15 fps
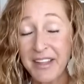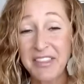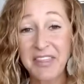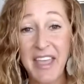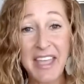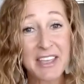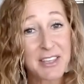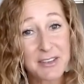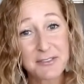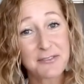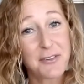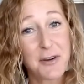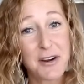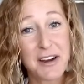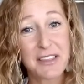Thank you
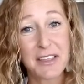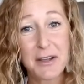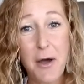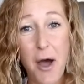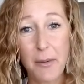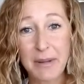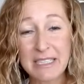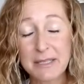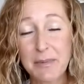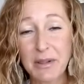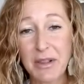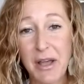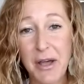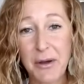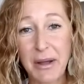for the comments
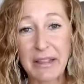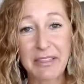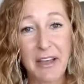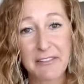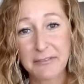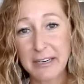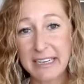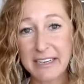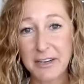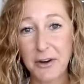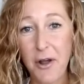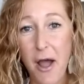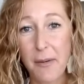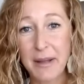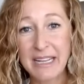below. I love reading your
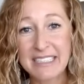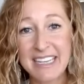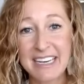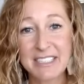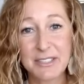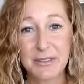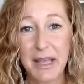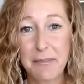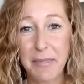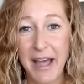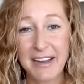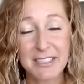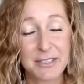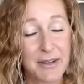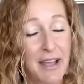comments. I do get
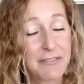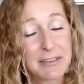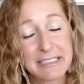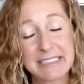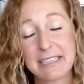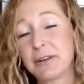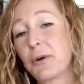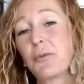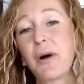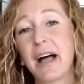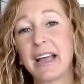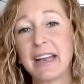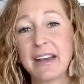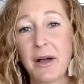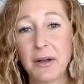back to every single
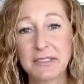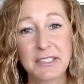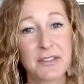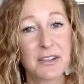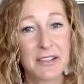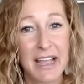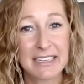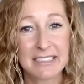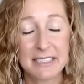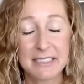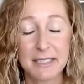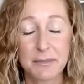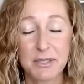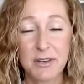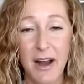one. Also, the likes and
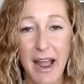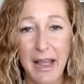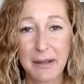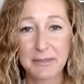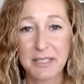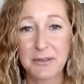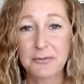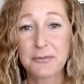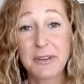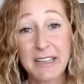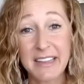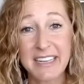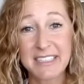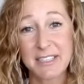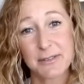subscribes
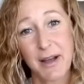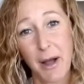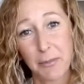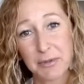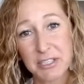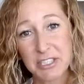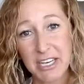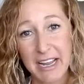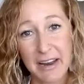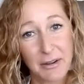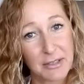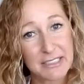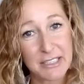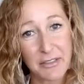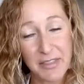really do help the
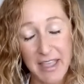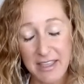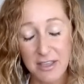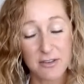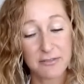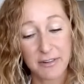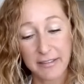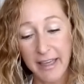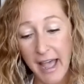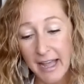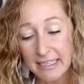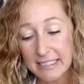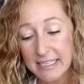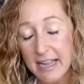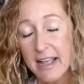channel. So thank you for that.